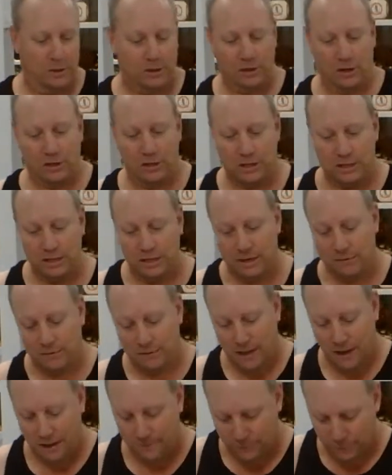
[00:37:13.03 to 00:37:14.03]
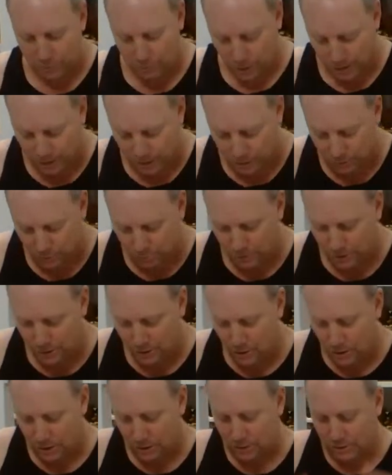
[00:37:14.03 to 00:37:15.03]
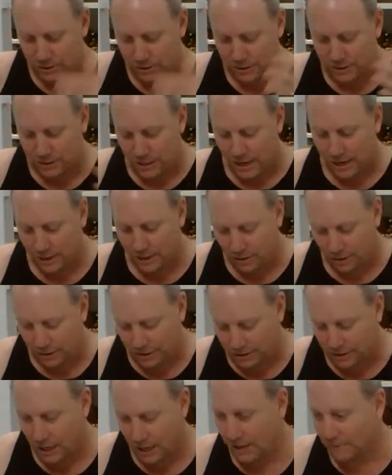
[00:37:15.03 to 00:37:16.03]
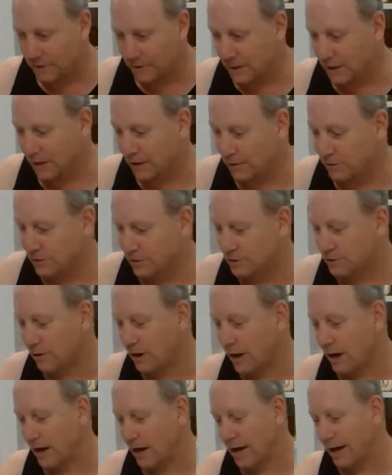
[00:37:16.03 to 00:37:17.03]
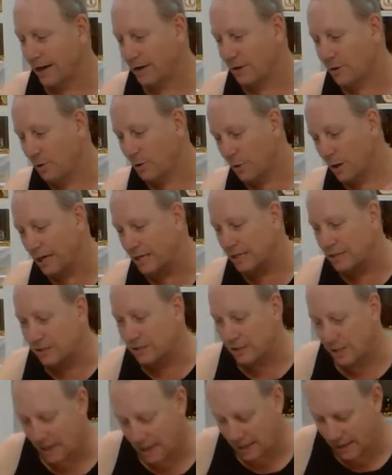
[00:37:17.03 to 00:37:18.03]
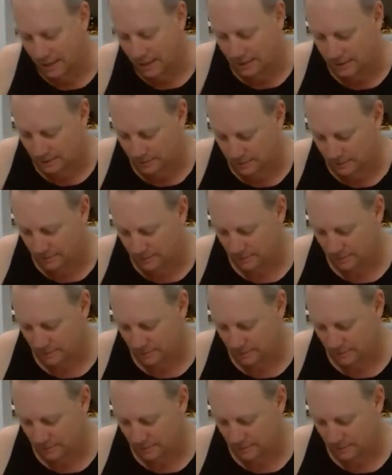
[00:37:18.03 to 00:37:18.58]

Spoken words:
which I didn't even have to wait till midnight because of daylight saving here in Australia, and Queensland